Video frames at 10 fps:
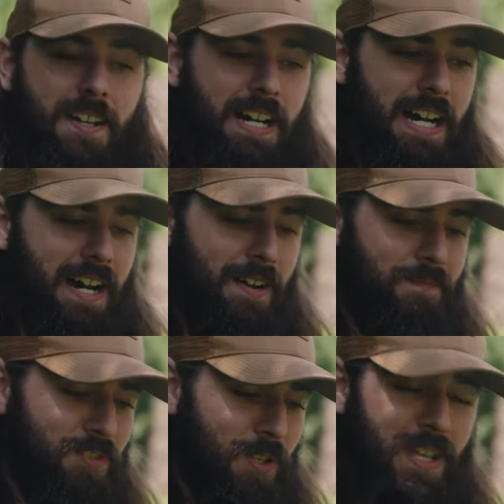Um,
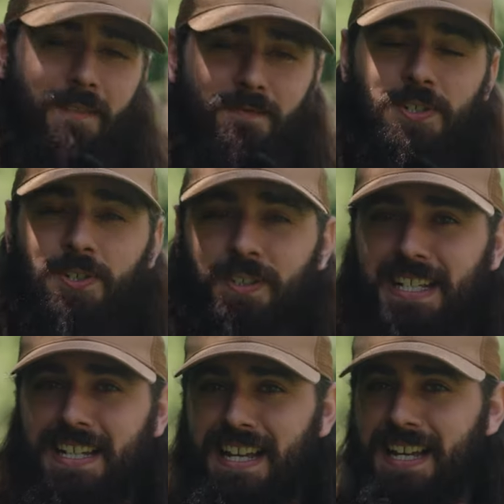so yeah,
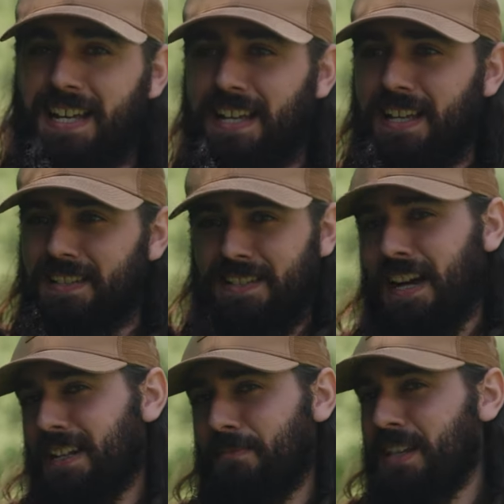visually, uh, it's
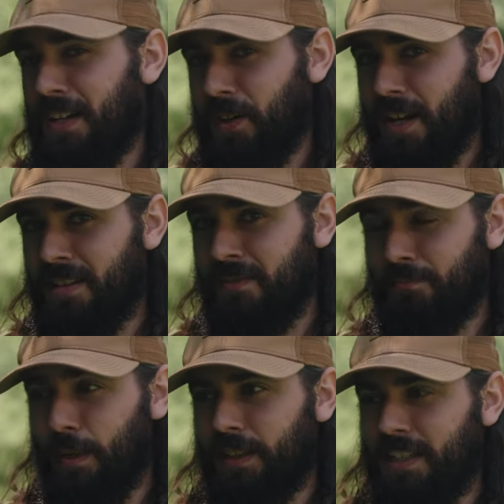not going to be that great,
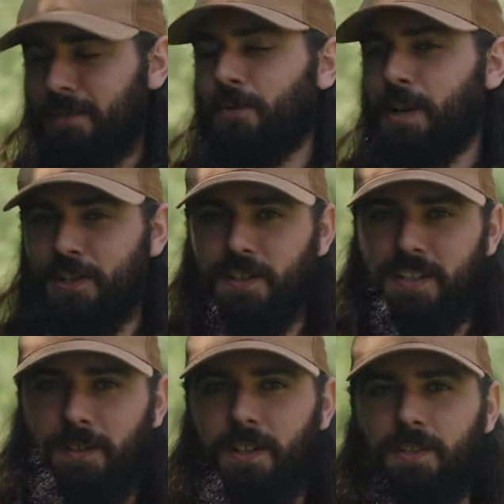but the information's
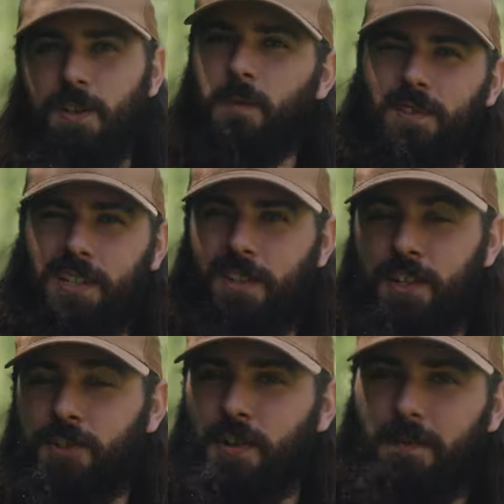still good. So hopefully you can
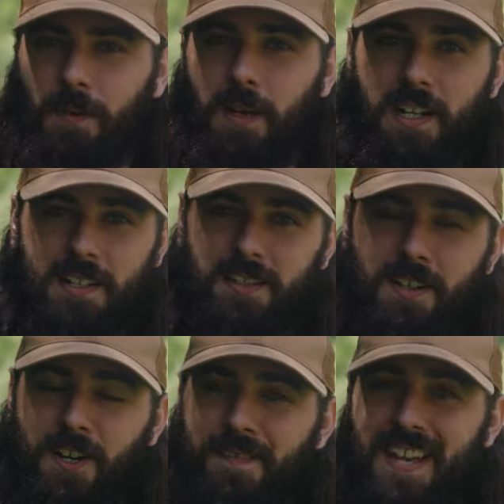enjoy it for what it is.
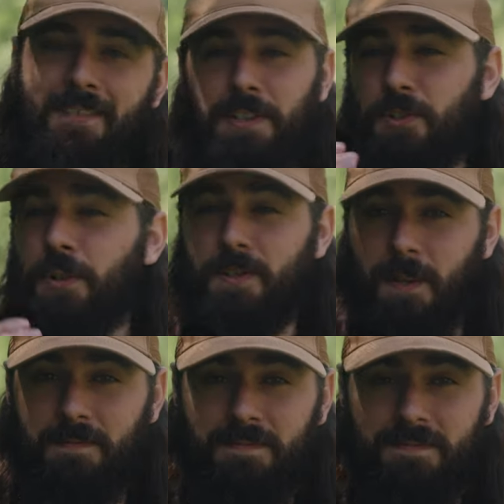So yeah, enjoy this one.